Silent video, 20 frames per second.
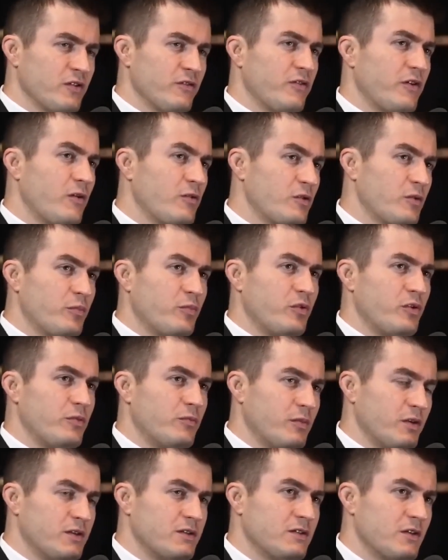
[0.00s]
if I were to put
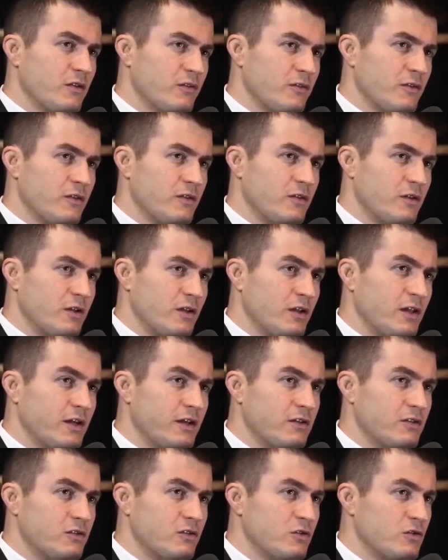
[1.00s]
myself in
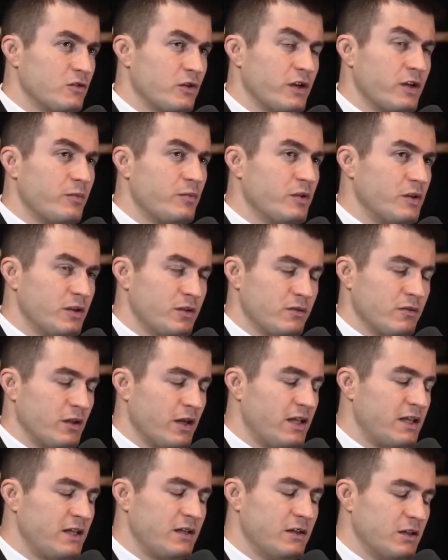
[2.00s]
Lincoln's shoes or anybody,
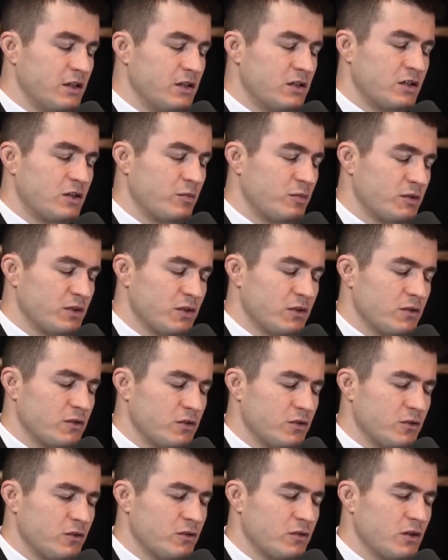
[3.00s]
any leadership position
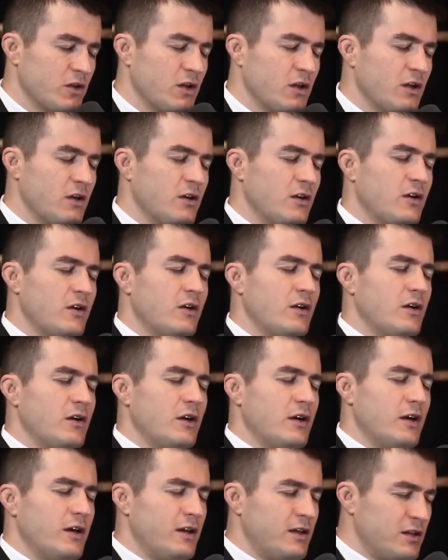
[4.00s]
shoes,
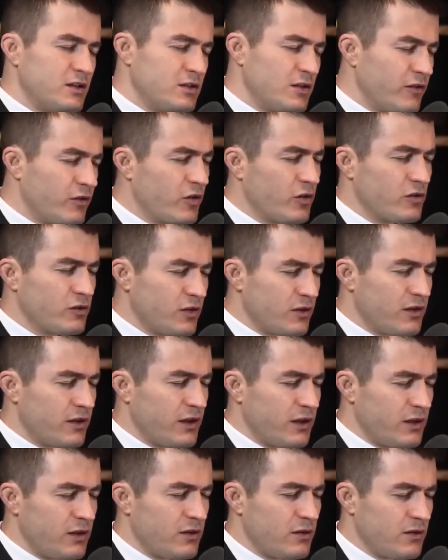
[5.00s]
it is difficult to
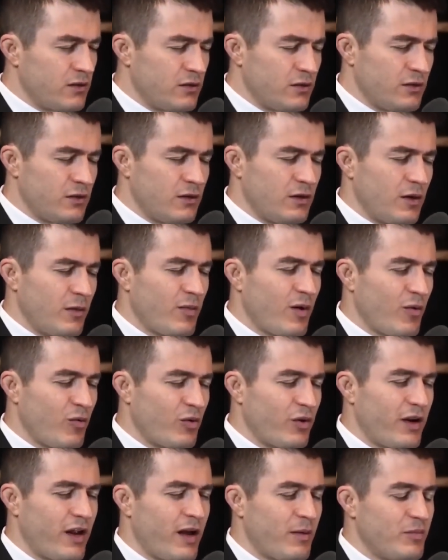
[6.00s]
think about
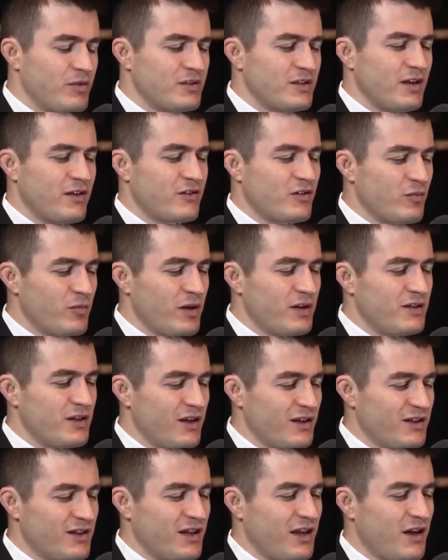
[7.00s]
what happens after my
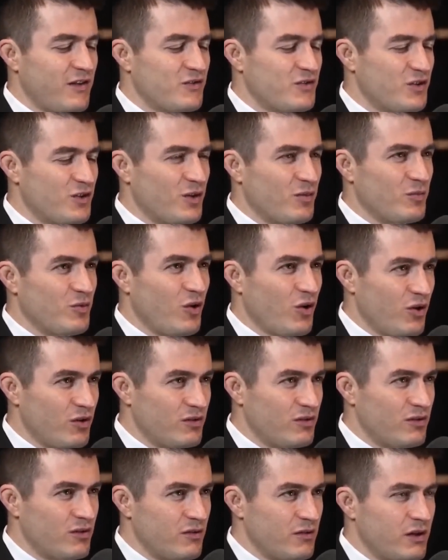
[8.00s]
death, after I'm gone,
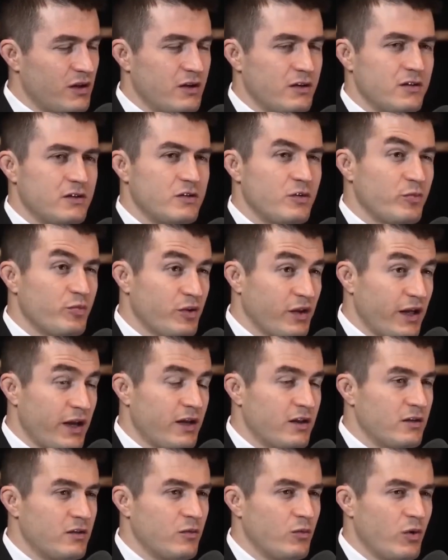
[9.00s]
right? To
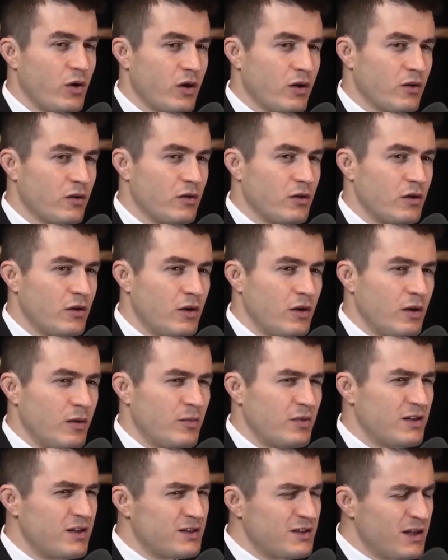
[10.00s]
plan well.
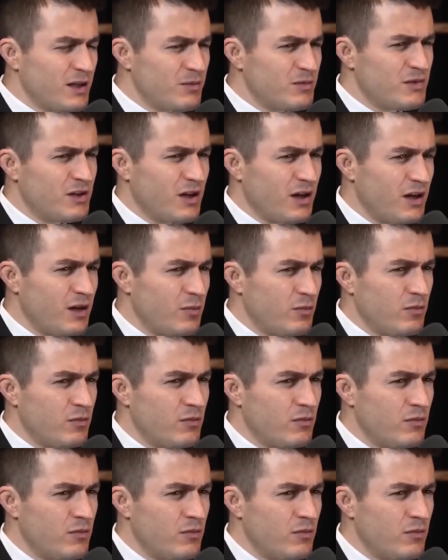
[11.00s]
But at the same time,